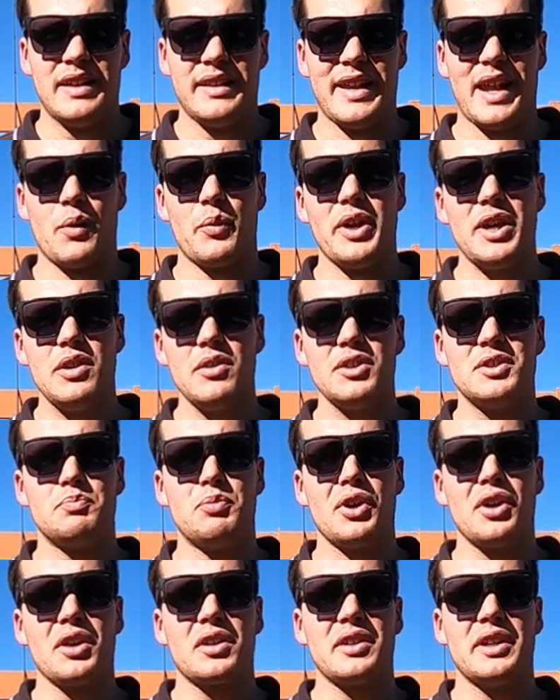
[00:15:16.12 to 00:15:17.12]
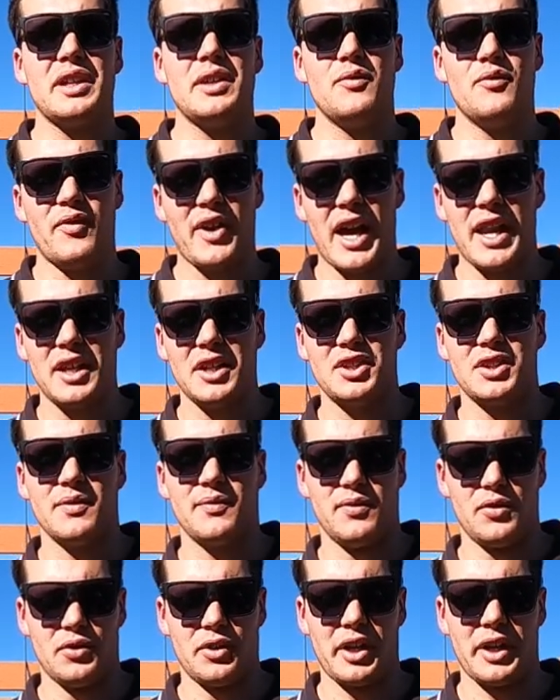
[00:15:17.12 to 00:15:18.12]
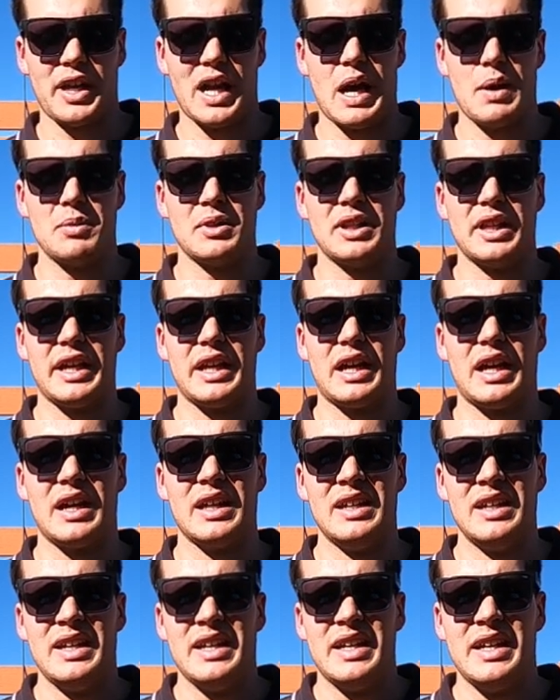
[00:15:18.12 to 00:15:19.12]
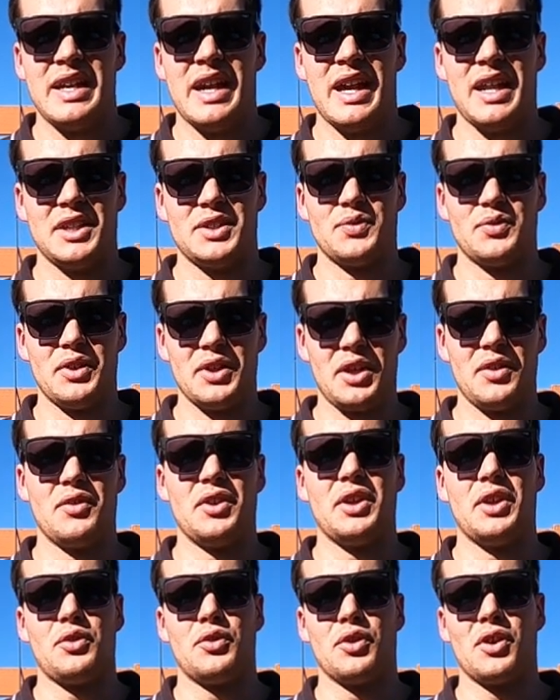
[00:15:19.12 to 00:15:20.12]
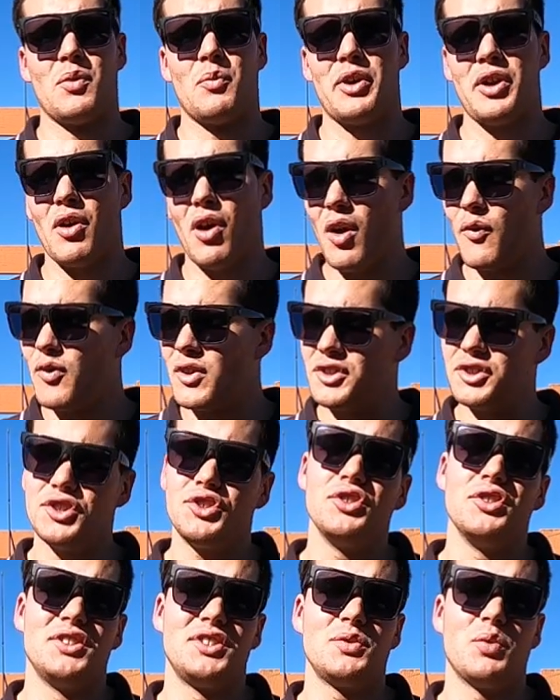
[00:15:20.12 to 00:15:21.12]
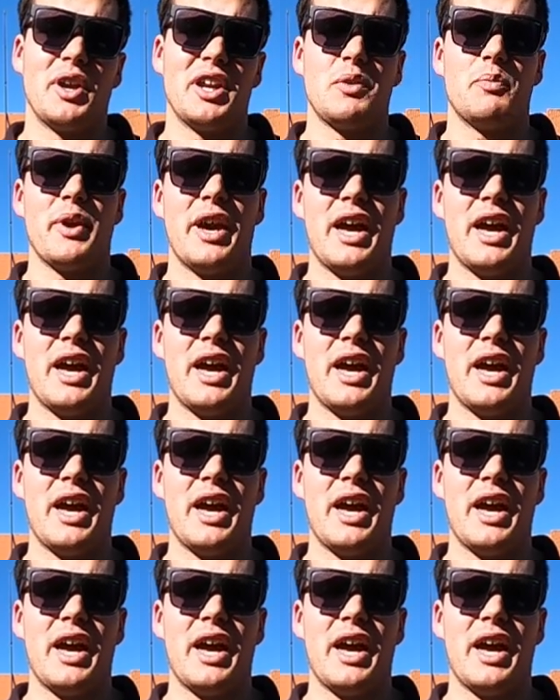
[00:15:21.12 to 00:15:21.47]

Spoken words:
Now we use Berkeley Vanish fluorocarbon leader, and it's really, really good. And we often just use 20